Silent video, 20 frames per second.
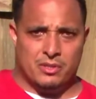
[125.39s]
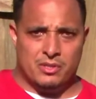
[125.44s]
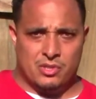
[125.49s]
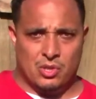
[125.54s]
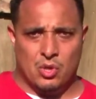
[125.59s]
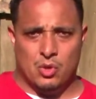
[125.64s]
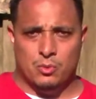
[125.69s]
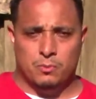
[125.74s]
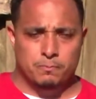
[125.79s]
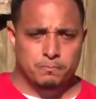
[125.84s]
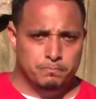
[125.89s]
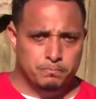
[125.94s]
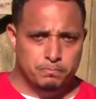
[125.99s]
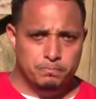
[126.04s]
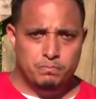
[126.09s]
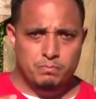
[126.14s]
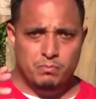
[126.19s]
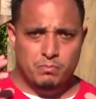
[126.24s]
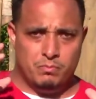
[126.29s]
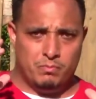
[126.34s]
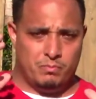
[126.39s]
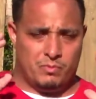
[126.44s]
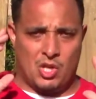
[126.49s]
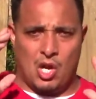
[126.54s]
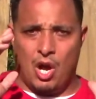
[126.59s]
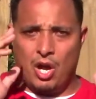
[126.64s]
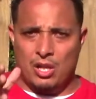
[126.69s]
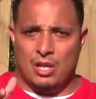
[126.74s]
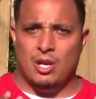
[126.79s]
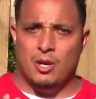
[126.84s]
So
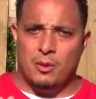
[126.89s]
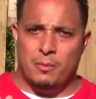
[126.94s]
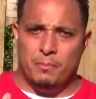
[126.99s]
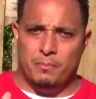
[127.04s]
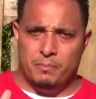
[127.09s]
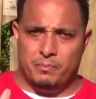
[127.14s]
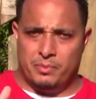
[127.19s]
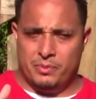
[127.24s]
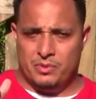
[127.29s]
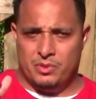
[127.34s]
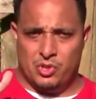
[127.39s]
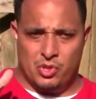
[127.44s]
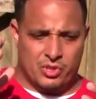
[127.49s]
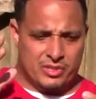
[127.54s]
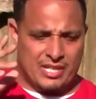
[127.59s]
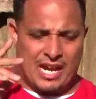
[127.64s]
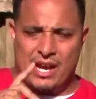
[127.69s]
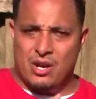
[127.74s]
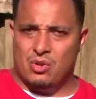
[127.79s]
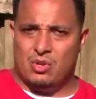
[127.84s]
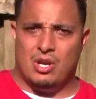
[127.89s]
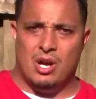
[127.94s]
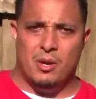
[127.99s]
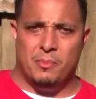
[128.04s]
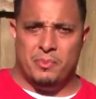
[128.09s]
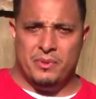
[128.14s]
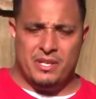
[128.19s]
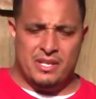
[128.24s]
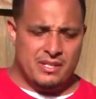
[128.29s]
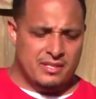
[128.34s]
call up your title
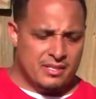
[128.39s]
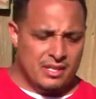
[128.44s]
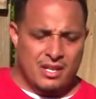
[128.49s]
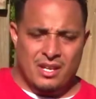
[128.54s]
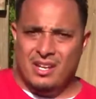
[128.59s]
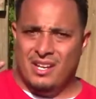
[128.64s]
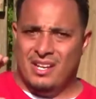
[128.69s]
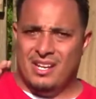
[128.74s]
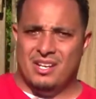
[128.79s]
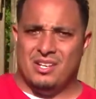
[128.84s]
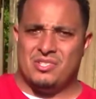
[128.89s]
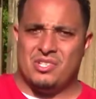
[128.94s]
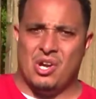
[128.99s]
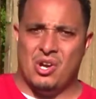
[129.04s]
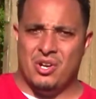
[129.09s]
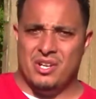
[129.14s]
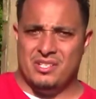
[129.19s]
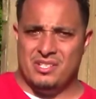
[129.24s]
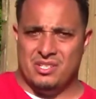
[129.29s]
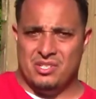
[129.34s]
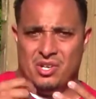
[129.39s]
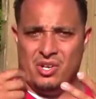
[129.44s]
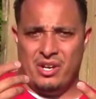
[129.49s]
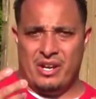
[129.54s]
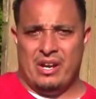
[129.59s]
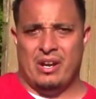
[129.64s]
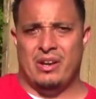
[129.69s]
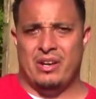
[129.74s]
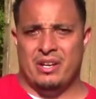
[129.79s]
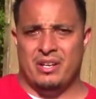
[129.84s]
companies and attorneys in your
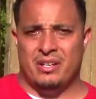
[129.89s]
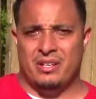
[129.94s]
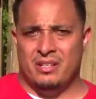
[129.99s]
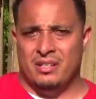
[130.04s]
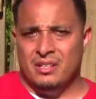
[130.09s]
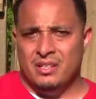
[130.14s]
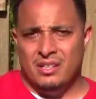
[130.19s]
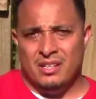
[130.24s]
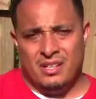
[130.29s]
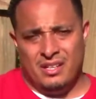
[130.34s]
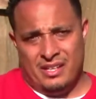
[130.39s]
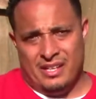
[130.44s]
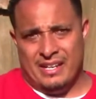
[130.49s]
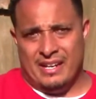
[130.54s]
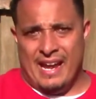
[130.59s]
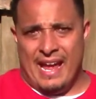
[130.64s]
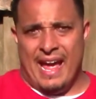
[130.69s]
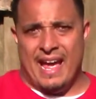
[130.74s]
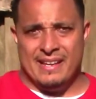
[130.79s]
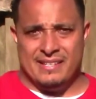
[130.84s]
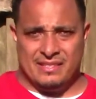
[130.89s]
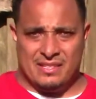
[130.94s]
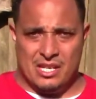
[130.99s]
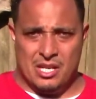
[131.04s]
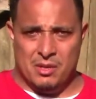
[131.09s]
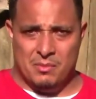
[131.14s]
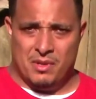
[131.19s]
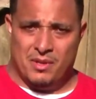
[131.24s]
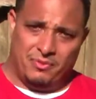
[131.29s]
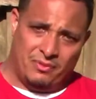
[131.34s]
area and ask
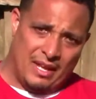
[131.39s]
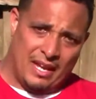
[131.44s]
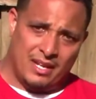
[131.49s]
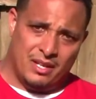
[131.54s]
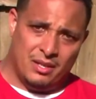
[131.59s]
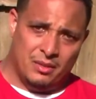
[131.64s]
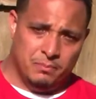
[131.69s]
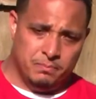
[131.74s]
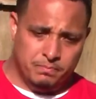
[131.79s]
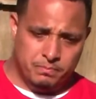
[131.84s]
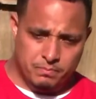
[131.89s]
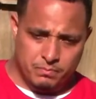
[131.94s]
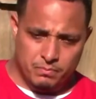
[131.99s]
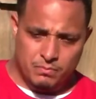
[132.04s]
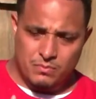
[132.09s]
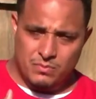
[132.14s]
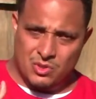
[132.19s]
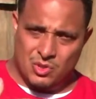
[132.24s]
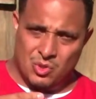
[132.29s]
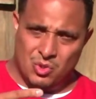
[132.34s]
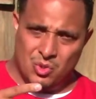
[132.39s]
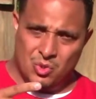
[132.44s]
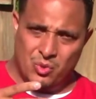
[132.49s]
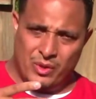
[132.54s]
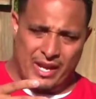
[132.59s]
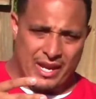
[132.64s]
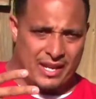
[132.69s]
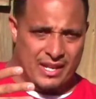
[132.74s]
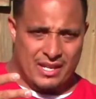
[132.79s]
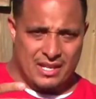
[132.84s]
them if they do
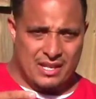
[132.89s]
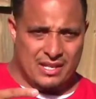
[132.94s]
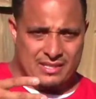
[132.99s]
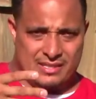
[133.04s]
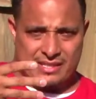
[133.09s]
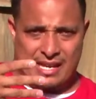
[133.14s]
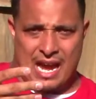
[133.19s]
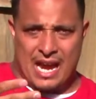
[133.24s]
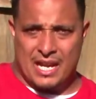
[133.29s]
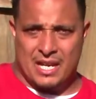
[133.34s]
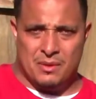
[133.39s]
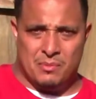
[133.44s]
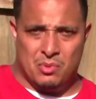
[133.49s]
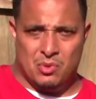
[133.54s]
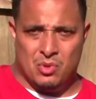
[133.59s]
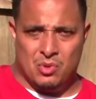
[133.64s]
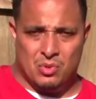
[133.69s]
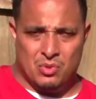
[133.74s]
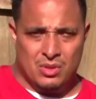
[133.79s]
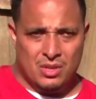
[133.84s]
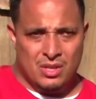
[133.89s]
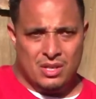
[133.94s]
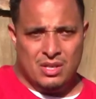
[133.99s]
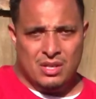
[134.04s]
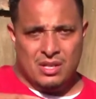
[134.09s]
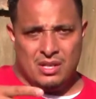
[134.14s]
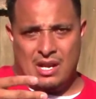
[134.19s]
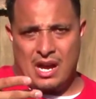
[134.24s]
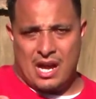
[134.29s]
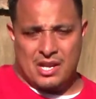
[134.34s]
any assignable
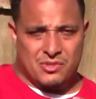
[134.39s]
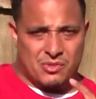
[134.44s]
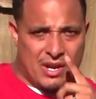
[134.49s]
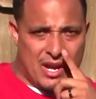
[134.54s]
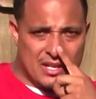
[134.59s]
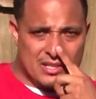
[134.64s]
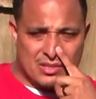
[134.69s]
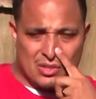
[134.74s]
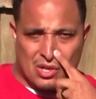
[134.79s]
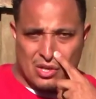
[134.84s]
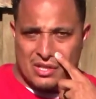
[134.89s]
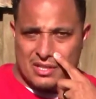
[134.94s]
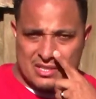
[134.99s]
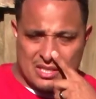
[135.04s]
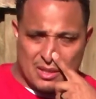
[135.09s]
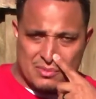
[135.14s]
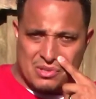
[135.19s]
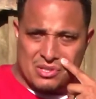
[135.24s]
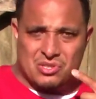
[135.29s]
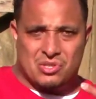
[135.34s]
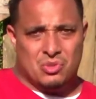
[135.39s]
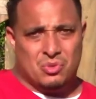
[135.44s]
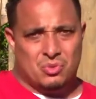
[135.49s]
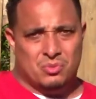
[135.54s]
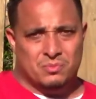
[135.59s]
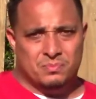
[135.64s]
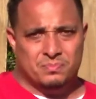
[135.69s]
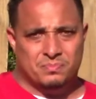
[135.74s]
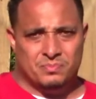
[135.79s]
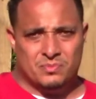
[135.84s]
contracts on a subject to,
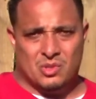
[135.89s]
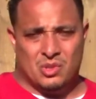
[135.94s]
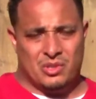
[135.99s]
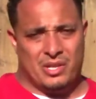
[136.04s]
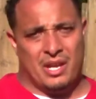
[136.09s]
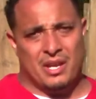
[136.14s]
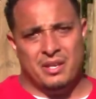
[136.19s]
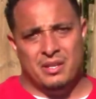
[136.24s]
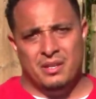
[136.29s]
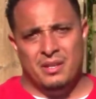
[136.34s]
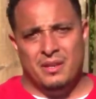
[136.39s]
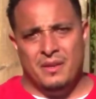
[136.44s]
okay?